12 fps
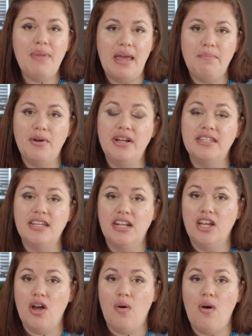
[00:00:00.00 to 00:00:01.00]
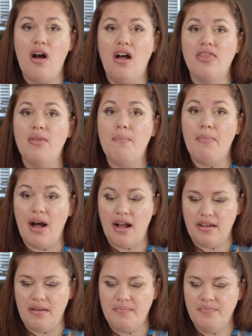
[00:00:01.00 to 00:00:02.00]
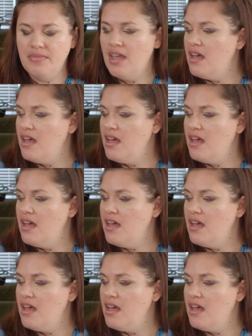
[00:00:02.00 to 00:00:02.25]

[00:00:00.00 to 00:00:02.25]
paper is going to go on the bottom.